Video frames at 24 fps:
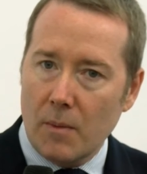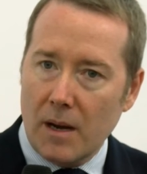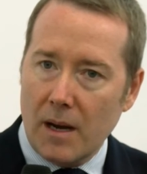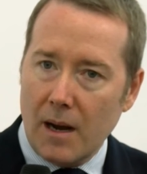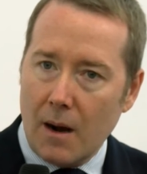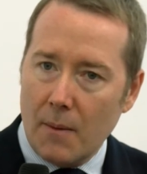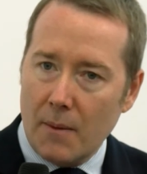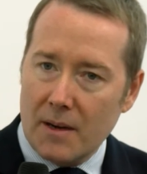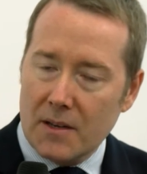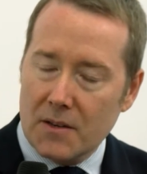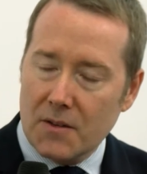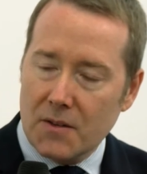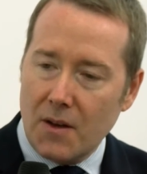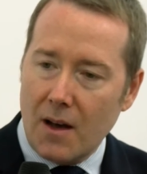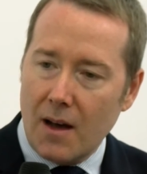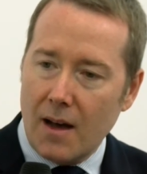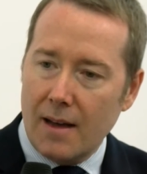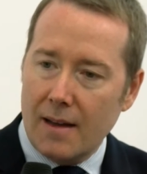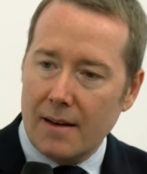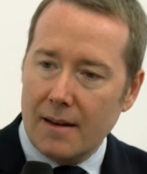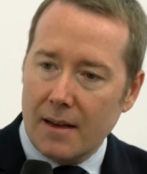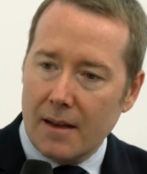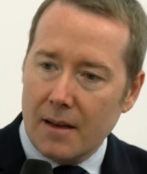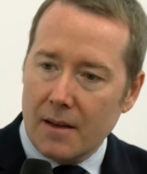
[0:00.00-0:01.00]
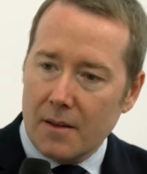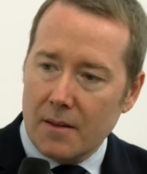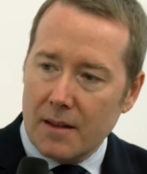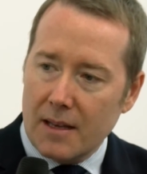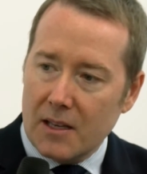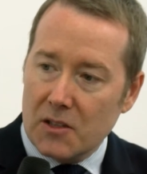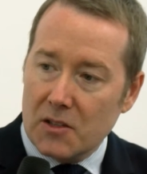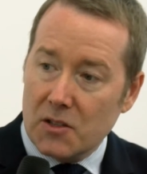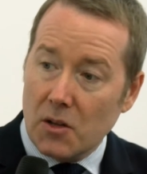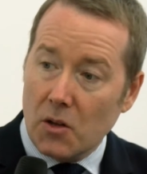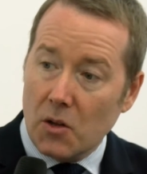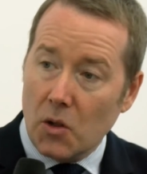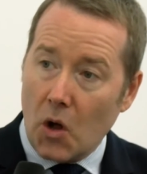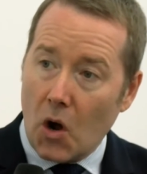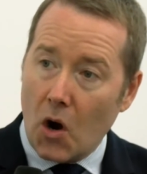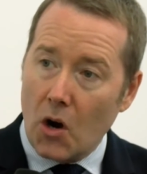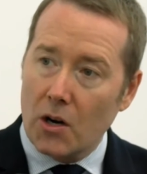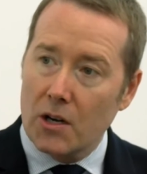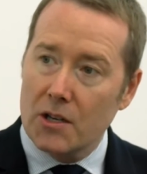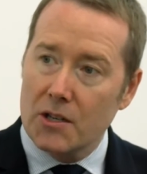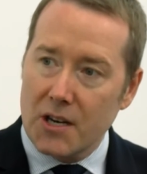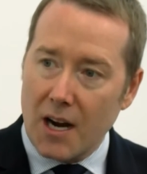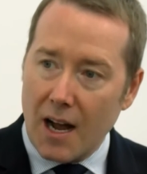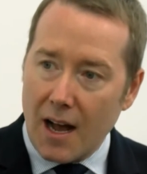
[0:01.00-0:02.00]
we always thought these
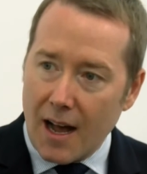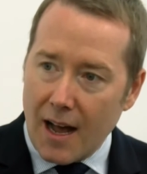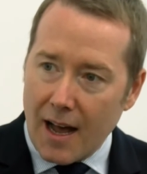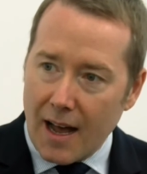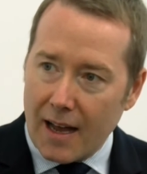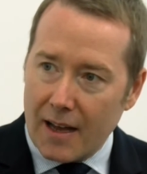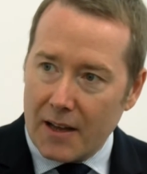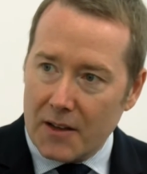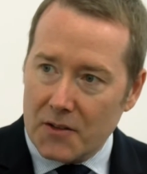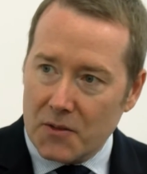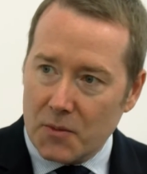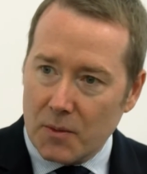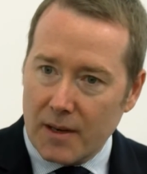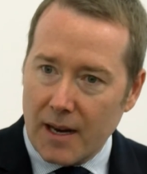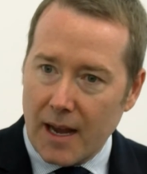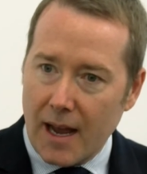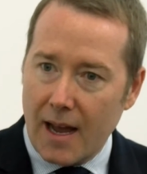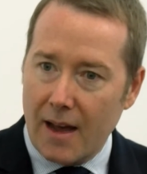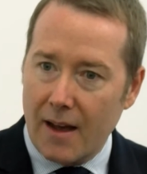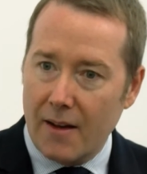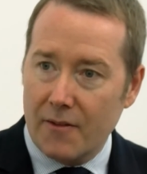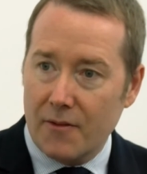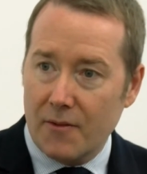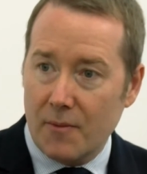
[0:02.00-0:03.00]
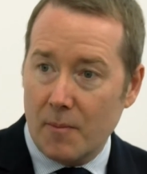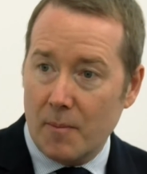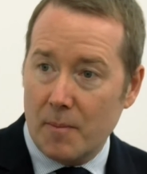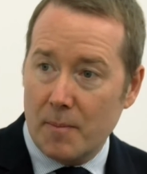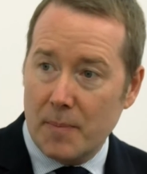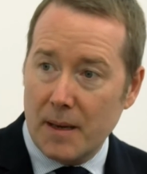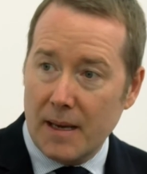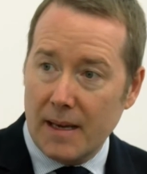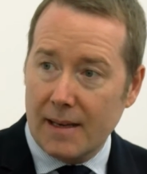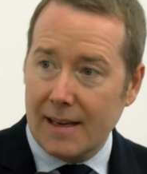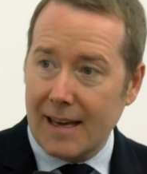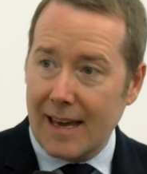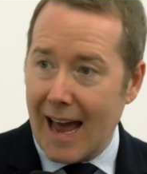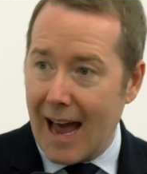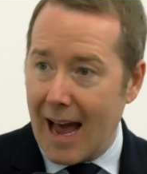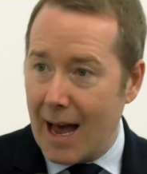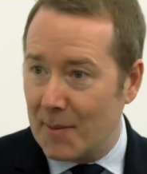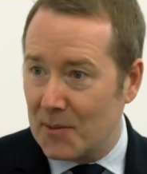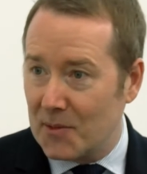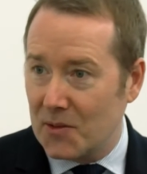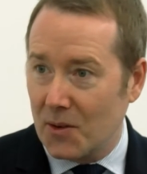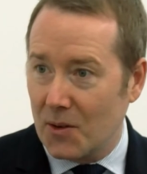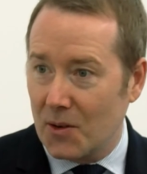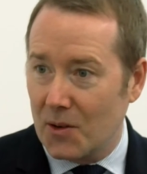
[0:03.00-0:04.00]
large eyes would have big
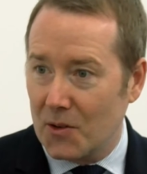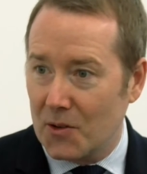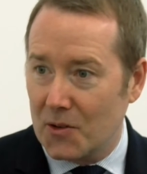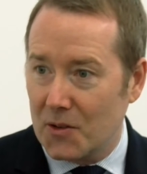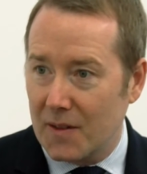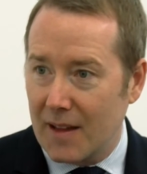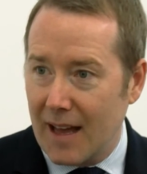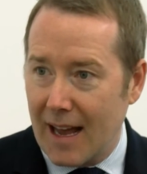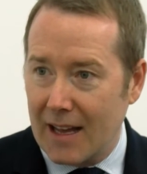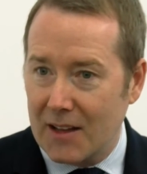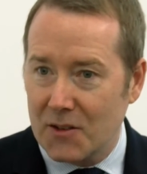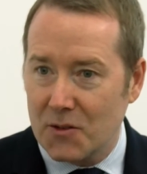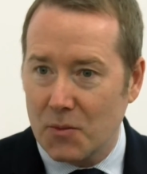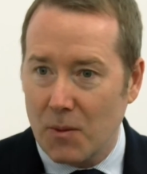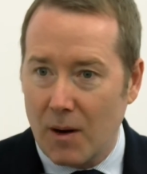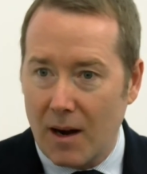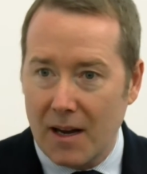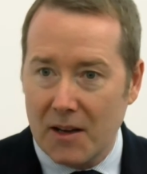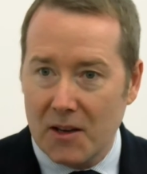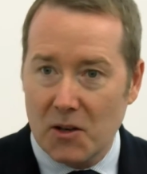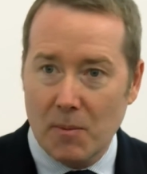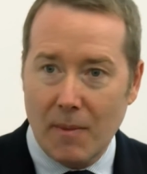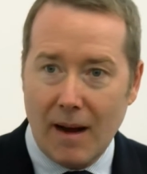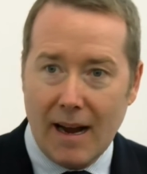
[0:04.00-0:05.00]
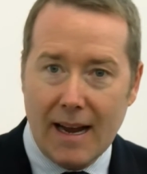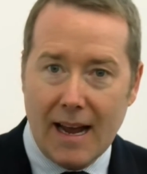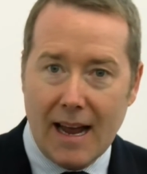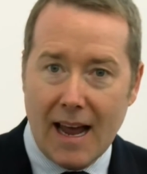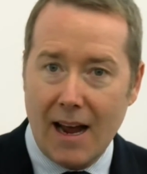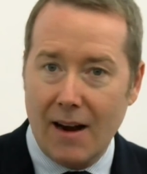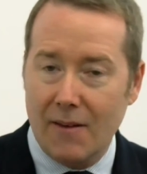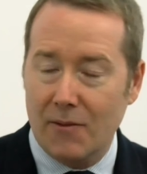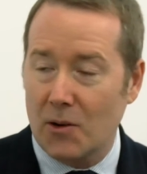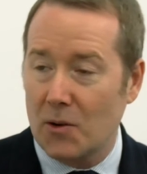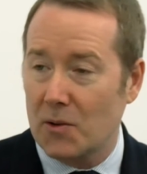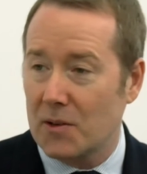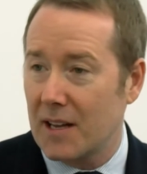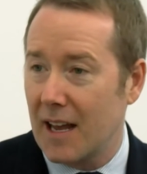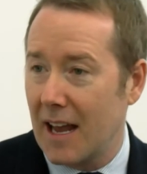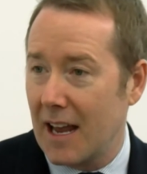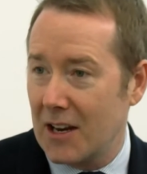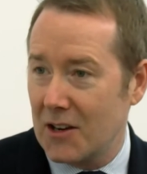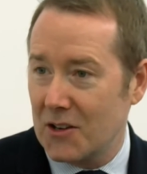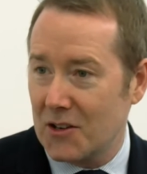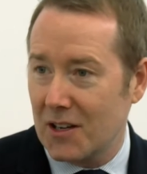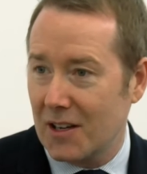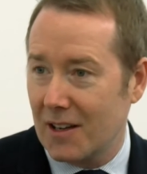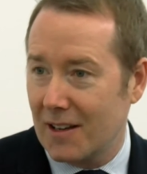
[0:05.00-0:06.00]
capsules, and that's why you might have
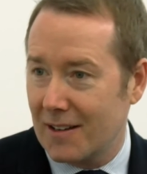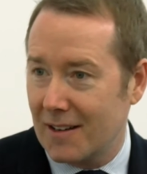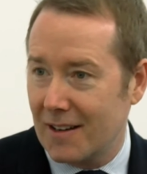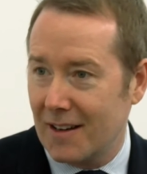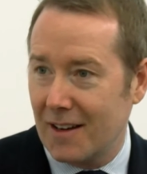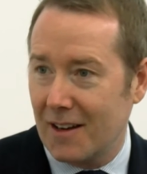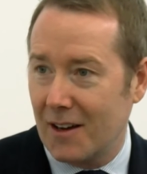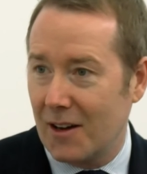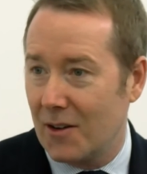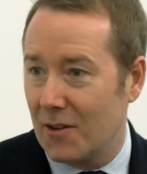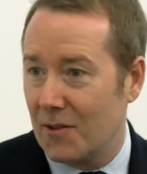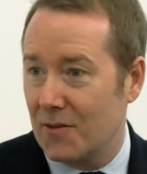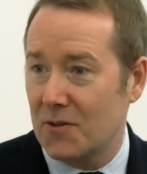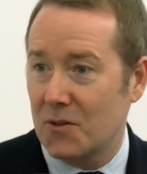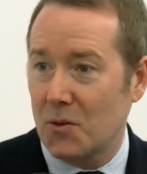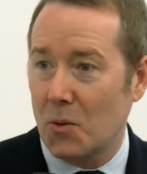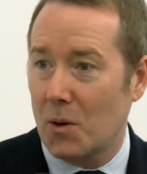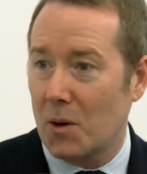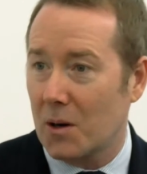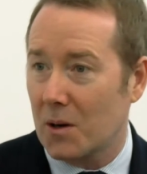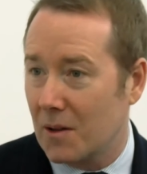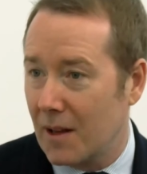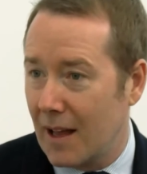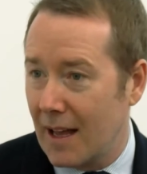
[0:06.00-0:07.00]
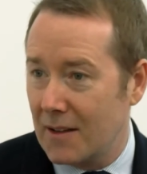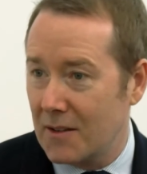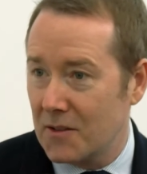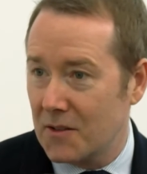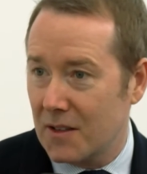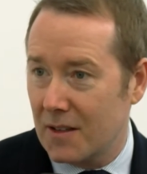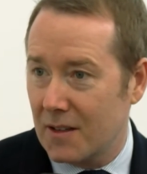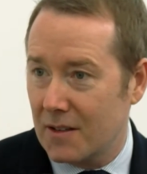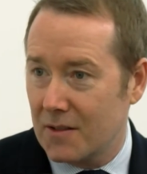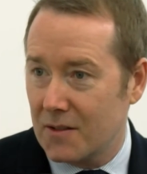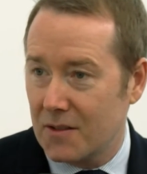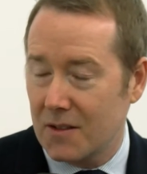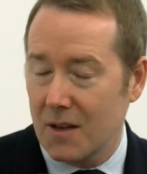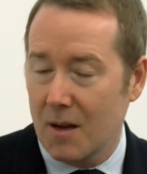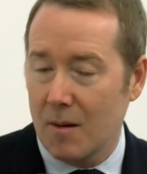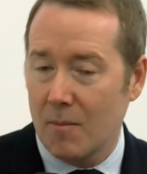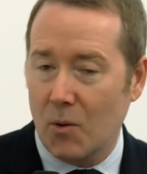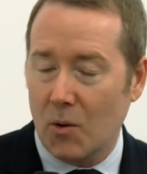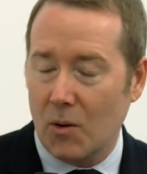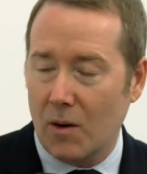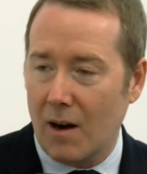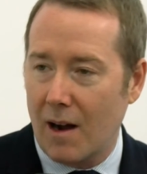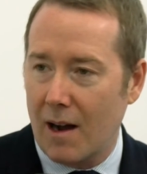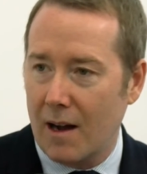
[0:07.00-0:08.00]
rotation of toric lenses
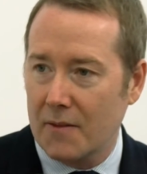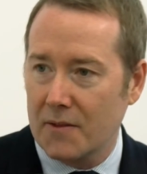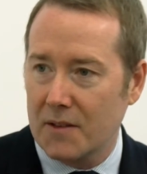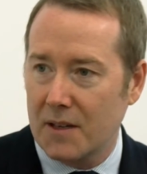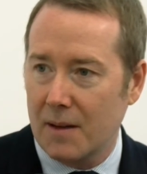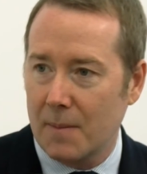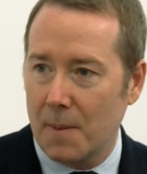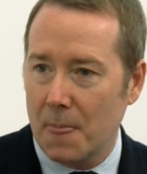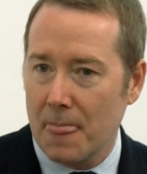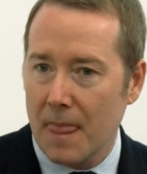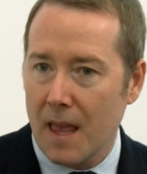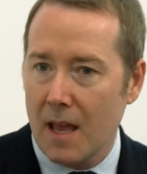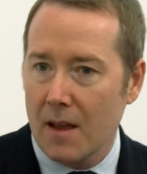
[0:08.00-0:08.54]
more often,